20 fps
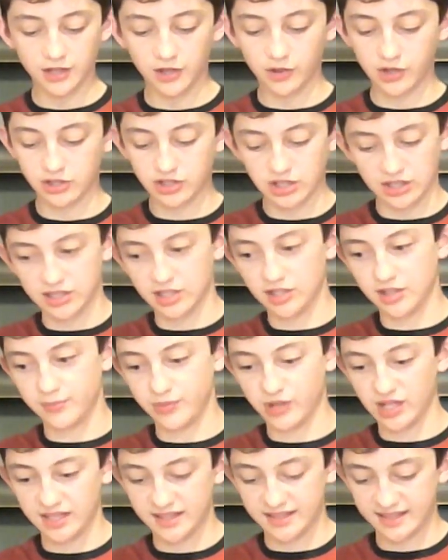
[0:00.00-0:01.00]
you can just use
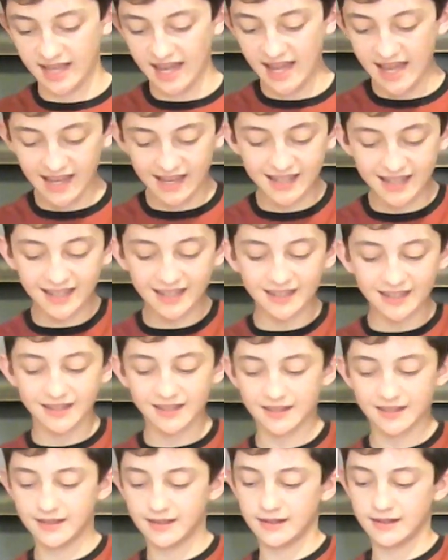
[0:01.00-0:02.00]
Put Stick.
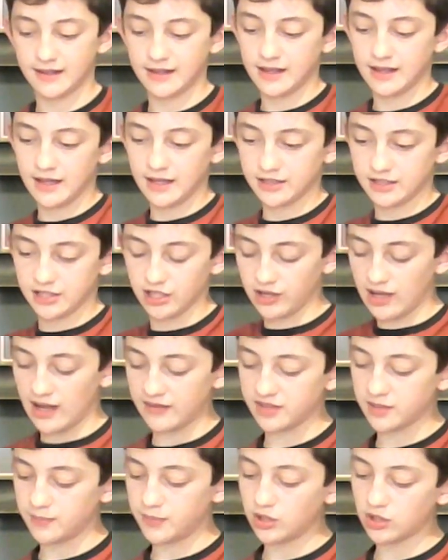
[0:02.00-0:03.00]
So you
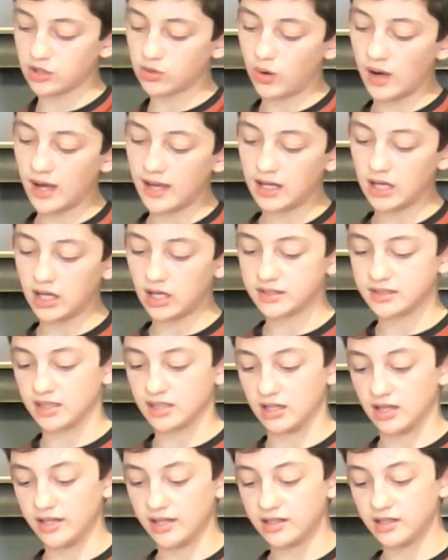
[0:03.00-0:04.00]
have to put quite a lot
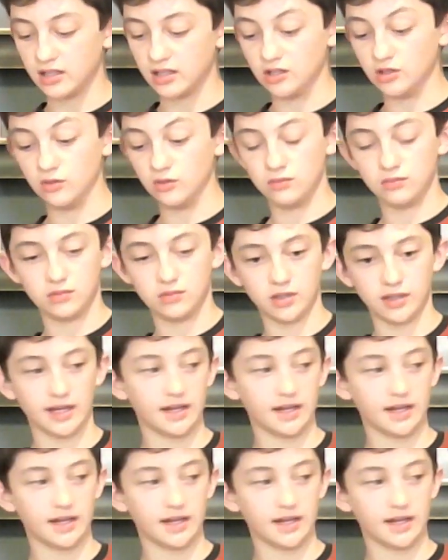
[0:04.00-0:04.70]
on. Oh,